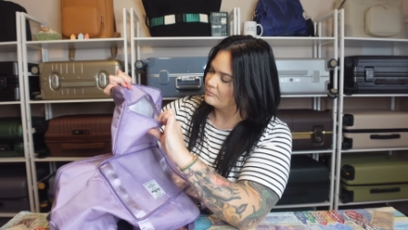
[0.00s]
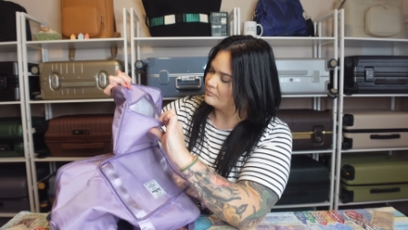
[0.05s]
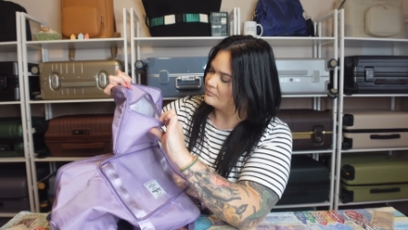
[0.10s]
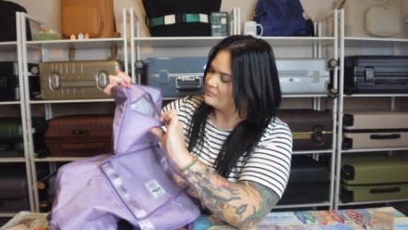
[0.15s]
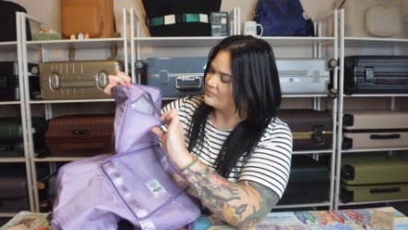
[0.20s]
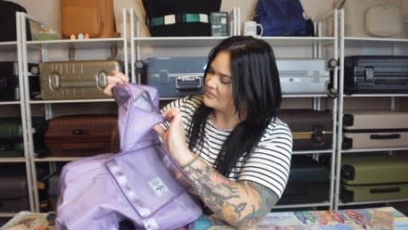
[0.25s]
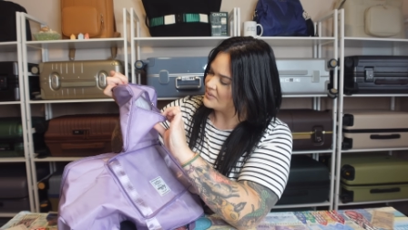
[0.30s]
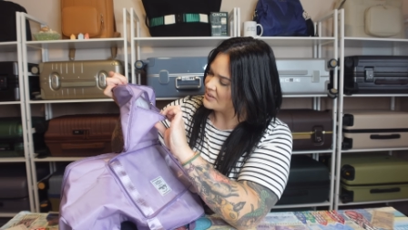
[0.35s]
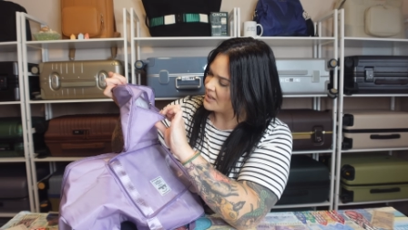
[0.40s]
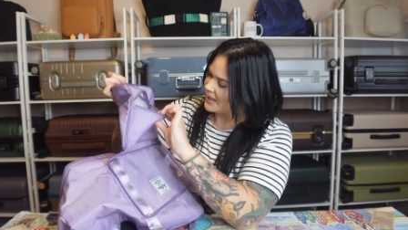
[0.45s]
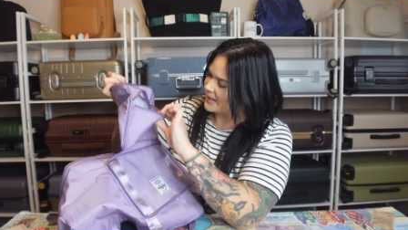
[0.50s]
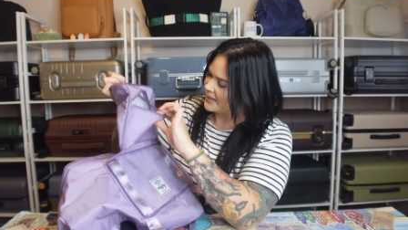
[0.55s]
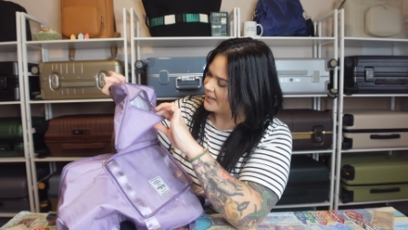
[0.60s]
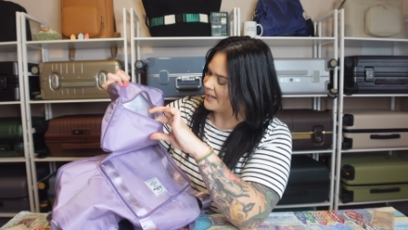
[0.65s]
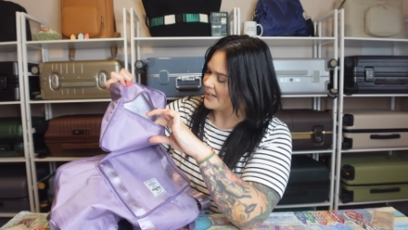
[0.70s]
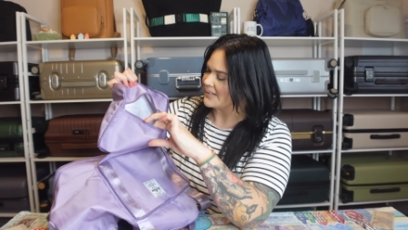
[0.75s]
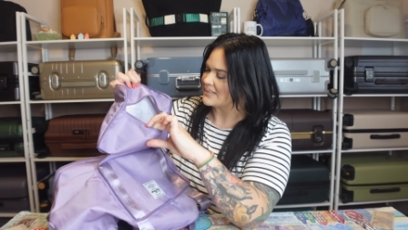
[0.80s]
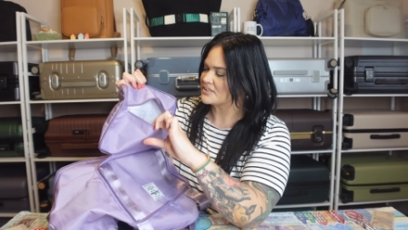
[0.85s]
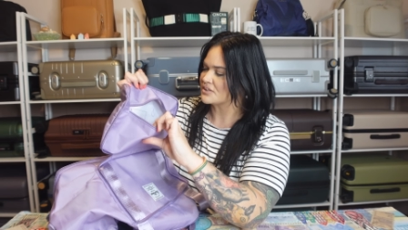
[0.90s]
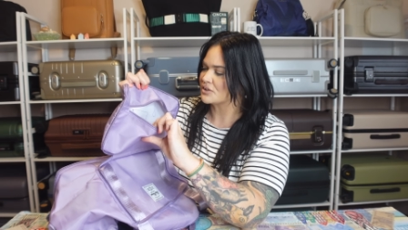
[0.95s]
not
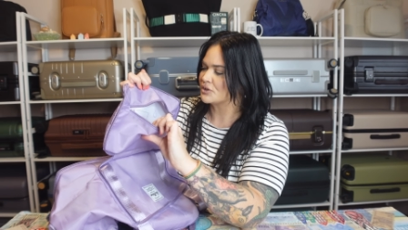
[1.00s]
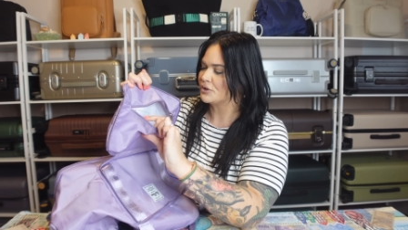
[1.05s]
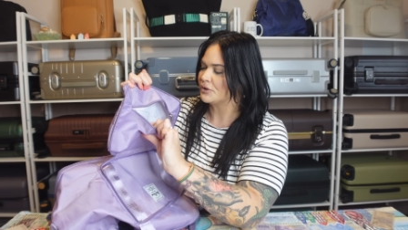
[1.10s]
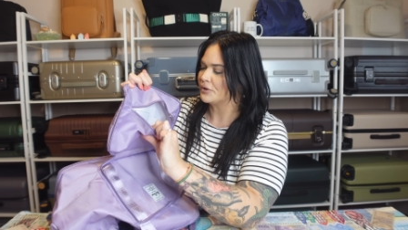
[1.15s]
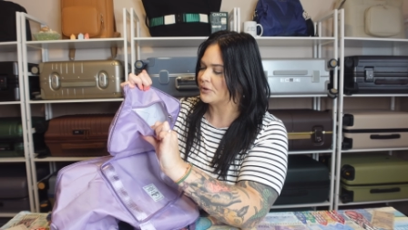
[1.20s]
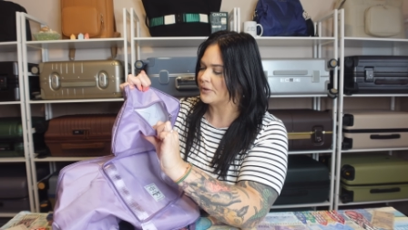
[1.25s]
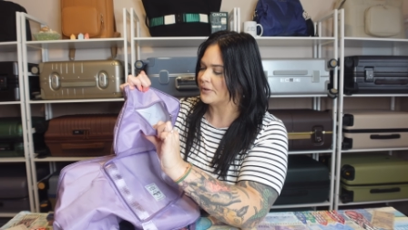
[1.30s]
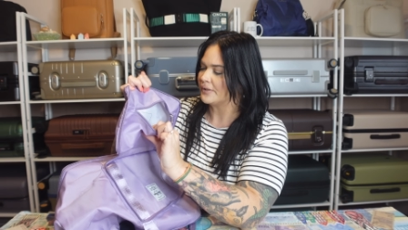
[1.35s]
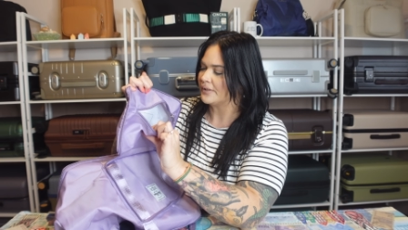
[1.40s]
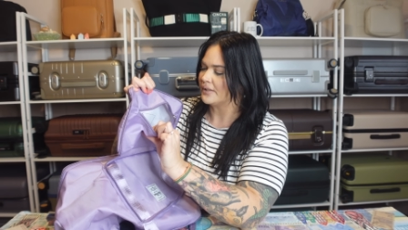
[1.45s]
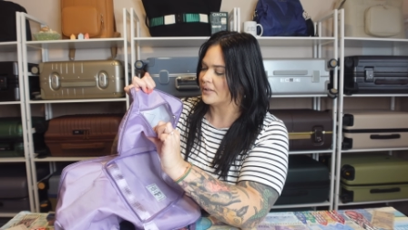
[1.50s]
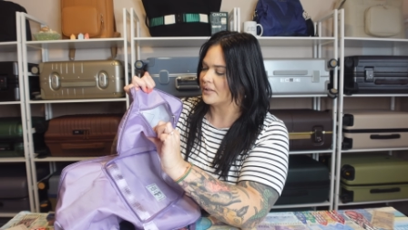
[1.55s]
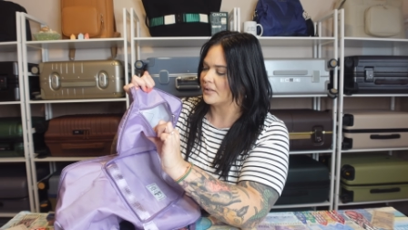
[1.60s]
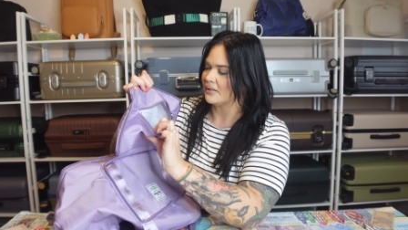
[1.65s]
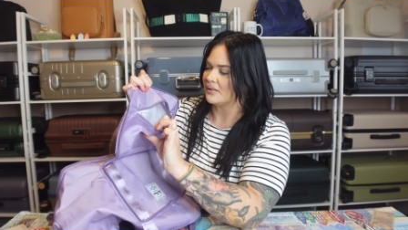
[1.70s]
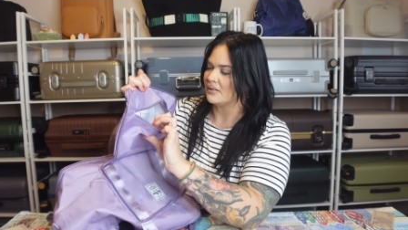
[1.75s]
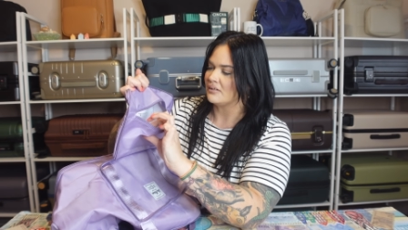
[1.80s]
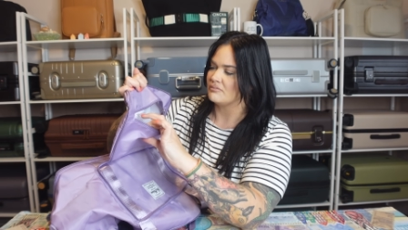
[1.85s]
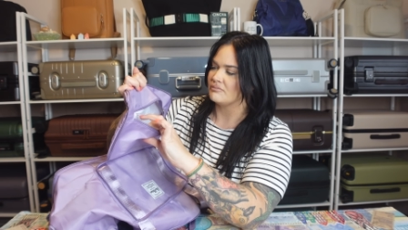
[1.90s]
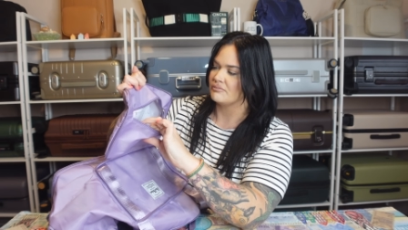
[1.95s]
as good
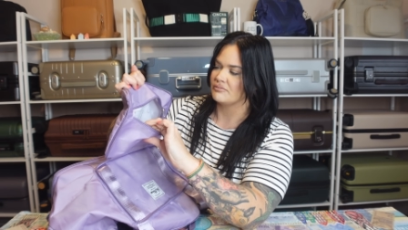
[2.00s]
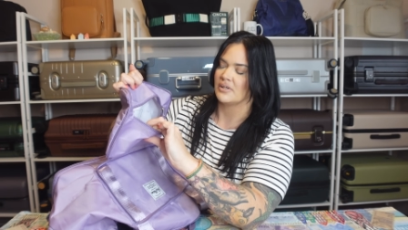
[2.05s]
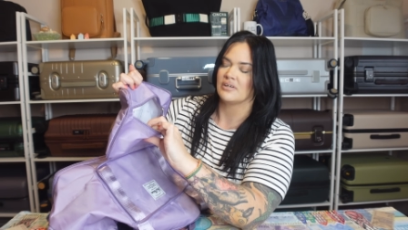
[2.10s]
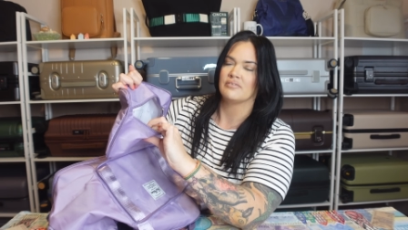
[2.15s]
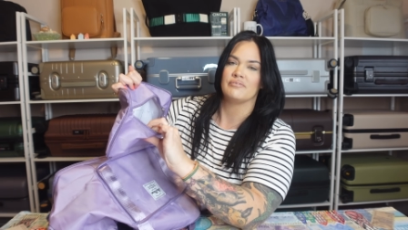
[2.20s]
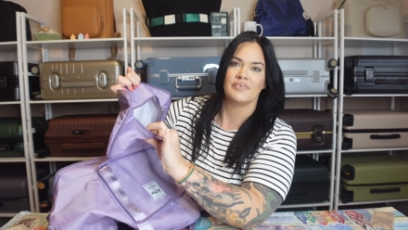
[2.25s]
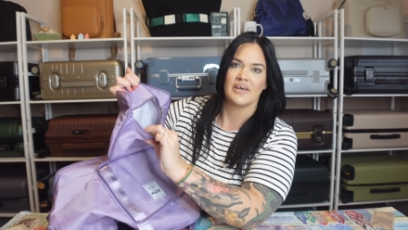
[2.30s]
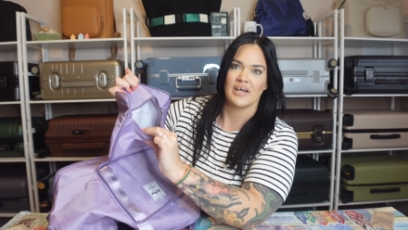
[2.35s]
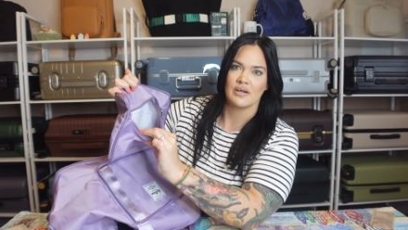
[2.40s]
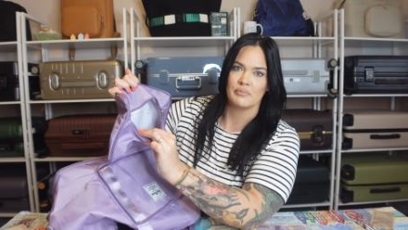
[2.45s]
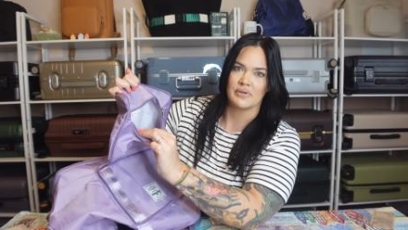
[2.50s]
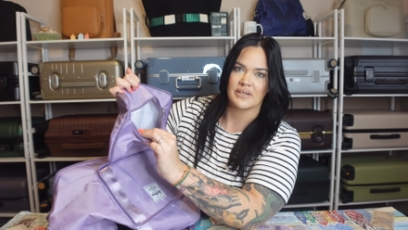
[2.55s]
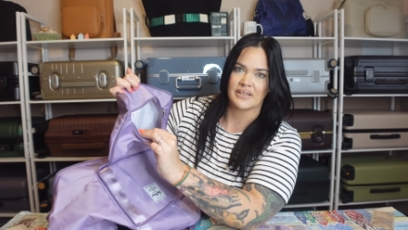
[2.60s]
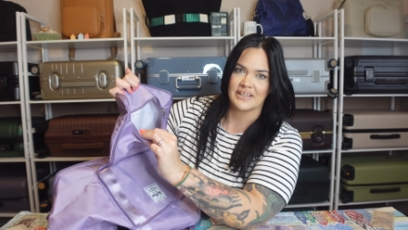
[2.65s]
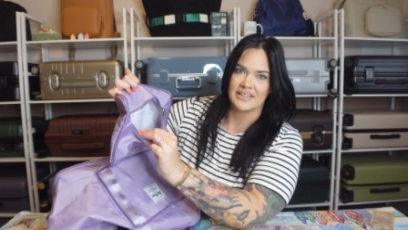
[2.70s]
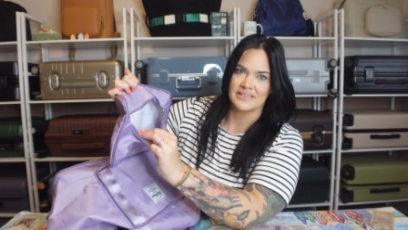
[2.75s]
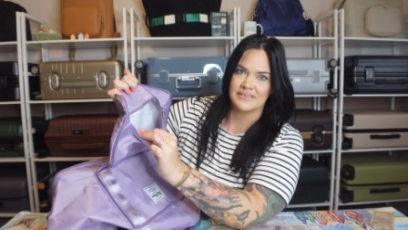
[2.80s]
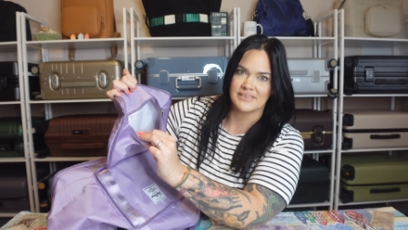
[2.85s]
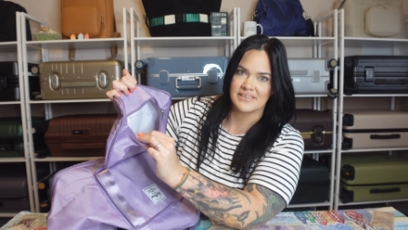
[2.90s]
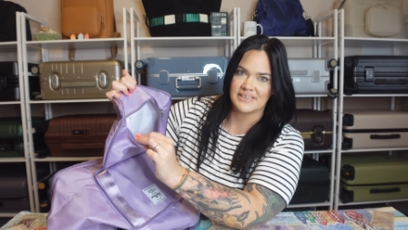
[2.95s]
of a fabric
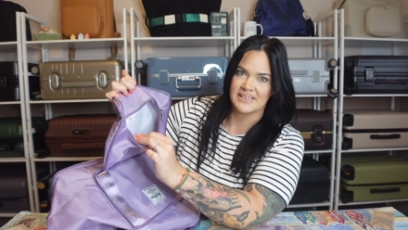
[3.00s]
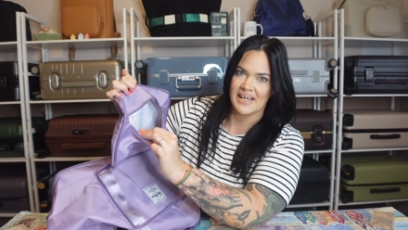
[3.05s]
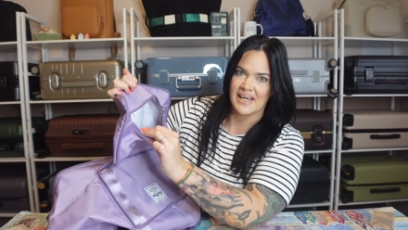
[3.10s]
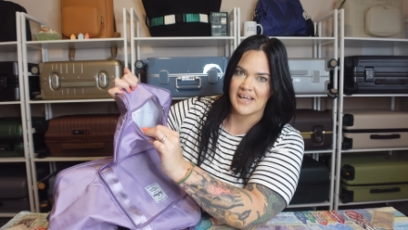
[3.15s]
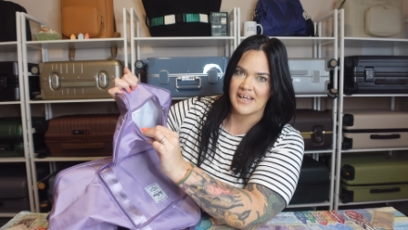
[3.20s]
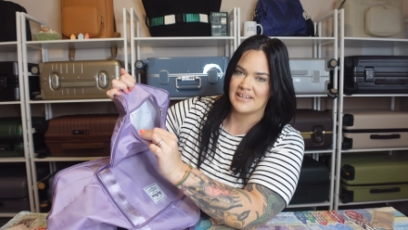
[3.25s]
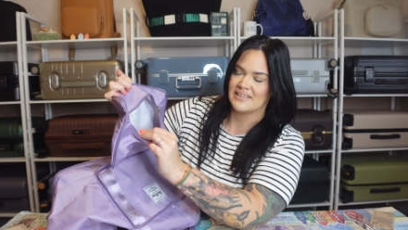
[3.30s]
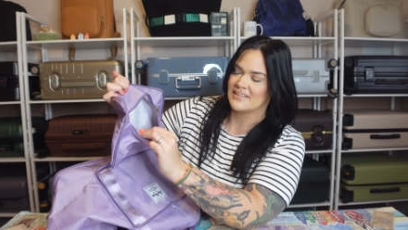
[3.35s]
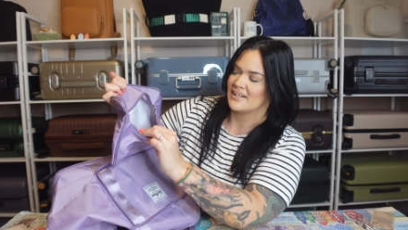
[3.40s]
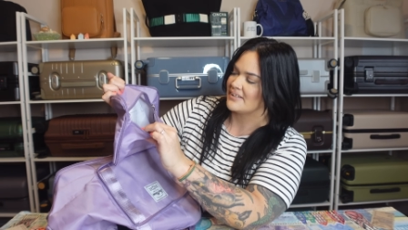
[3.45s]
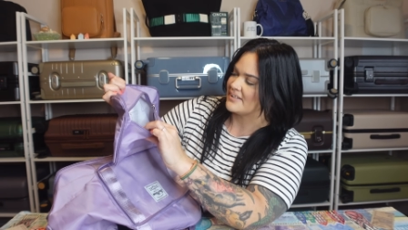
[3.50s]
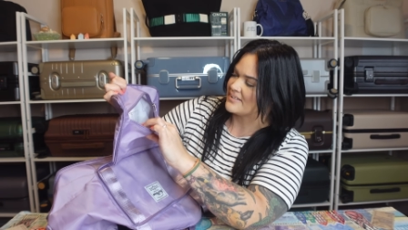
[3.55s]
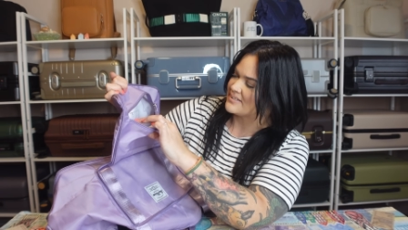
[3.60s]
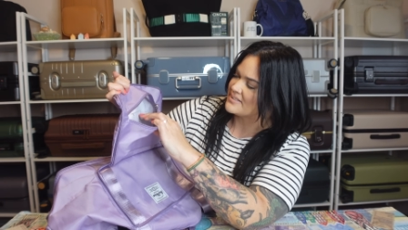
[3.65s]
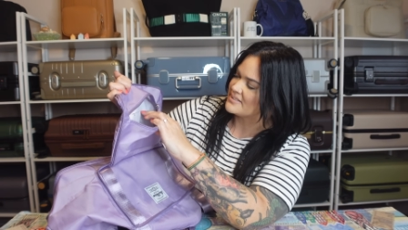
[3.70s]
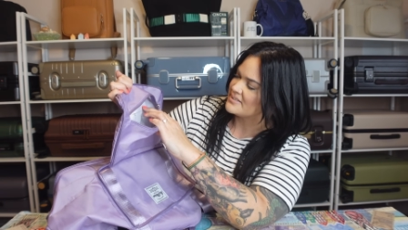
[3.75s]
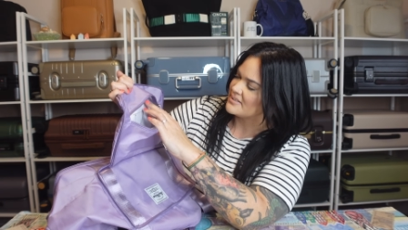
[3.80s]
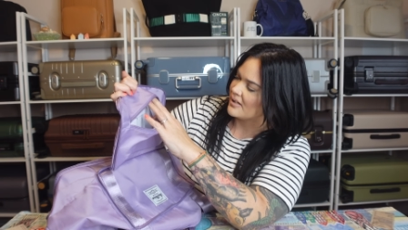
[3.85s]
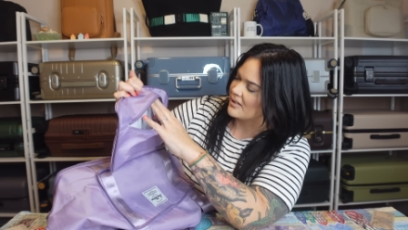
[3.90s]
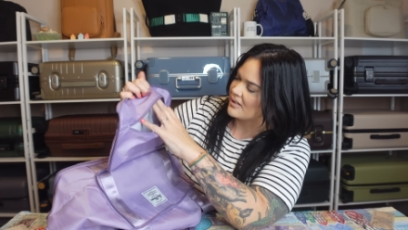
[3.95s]
inside, not as
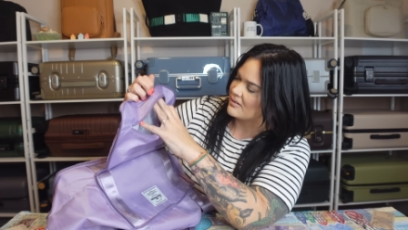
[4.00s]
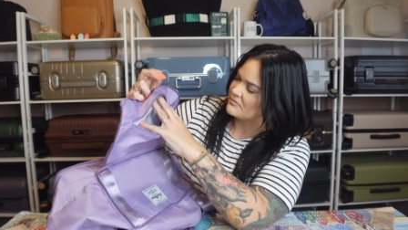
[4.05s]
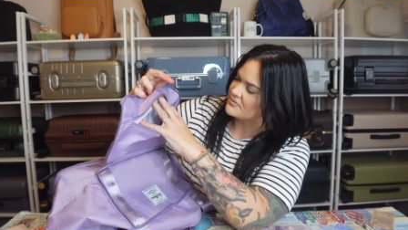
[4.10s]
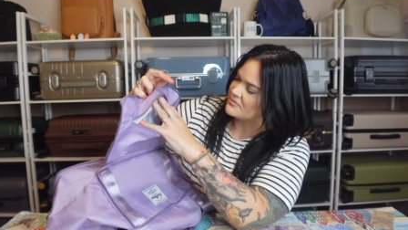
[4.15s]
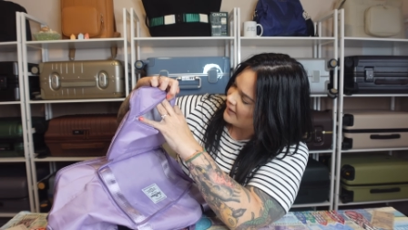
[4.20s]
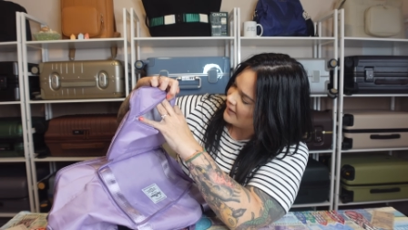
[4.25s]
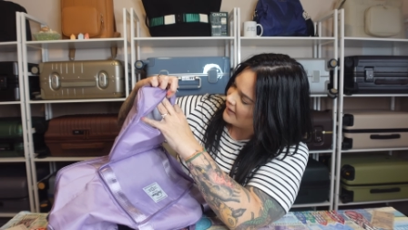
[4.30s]
soft,